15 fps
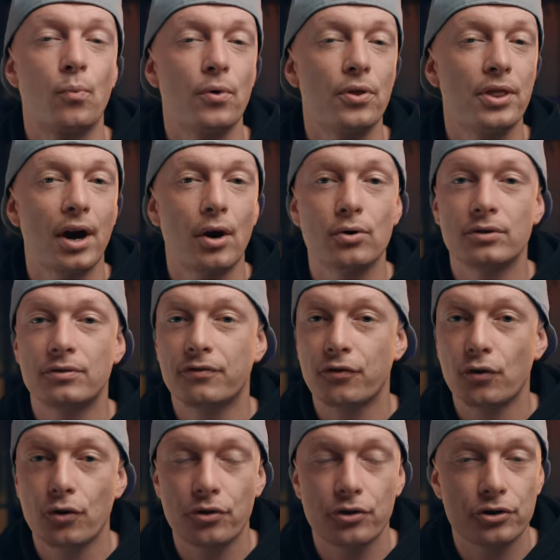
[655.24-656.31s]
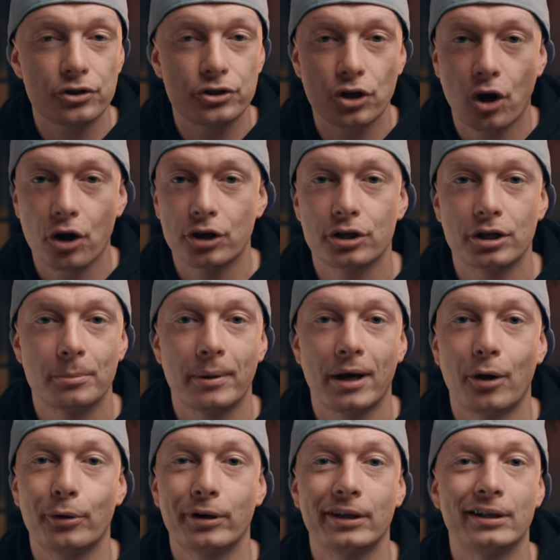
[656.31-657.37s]
without further talking
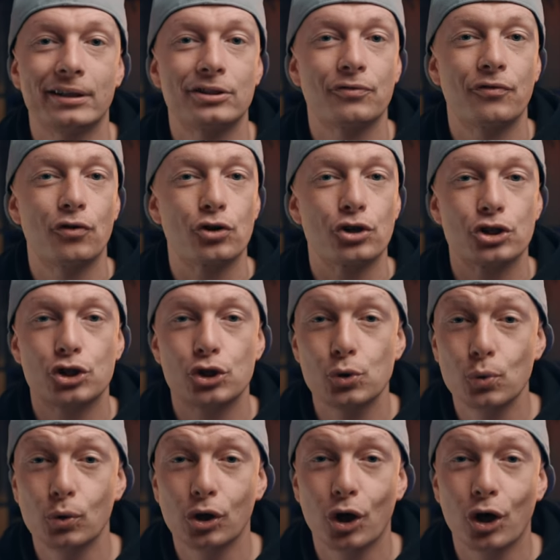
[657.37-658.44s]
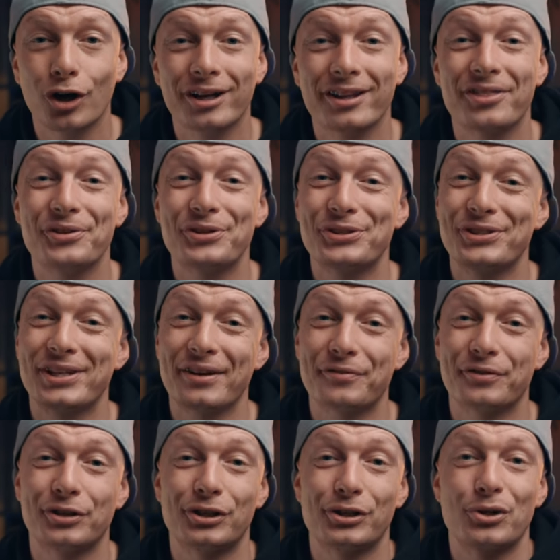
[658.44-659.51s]
about it for too long, this
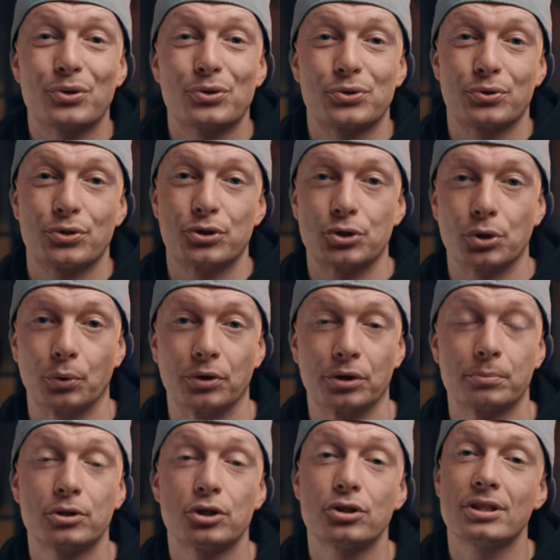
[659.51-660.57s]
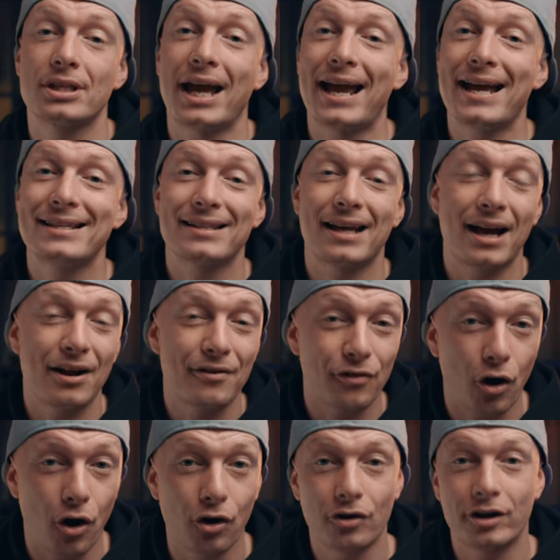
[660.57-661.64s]
definitely goes to the Sony because as
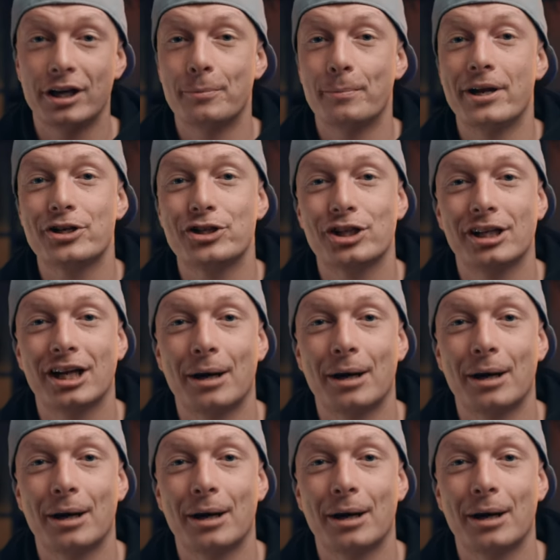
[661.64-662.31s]
I've already mentioned a